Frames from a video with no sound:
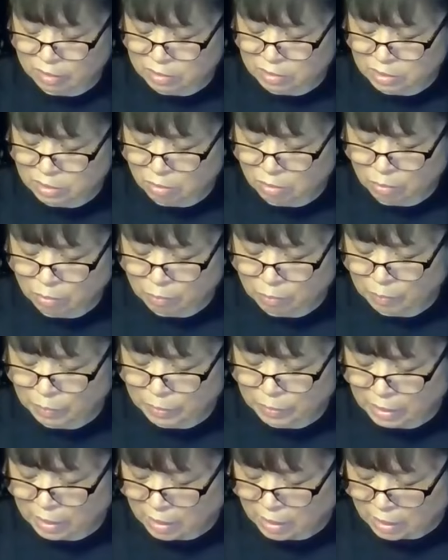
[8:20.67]
So,
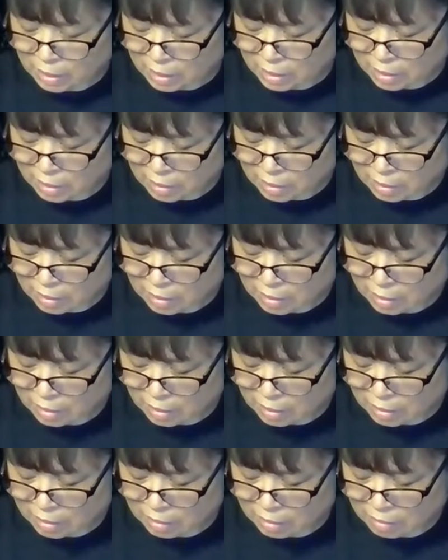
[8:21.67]

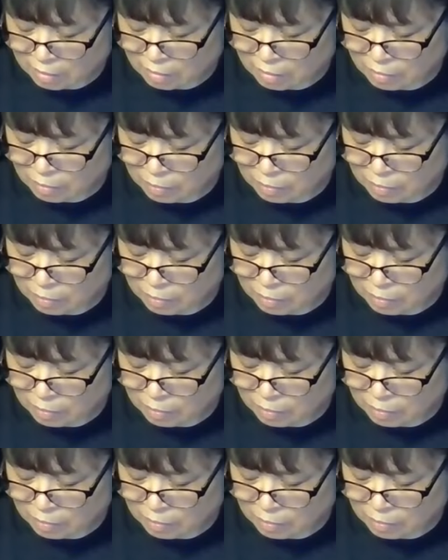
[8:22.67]
and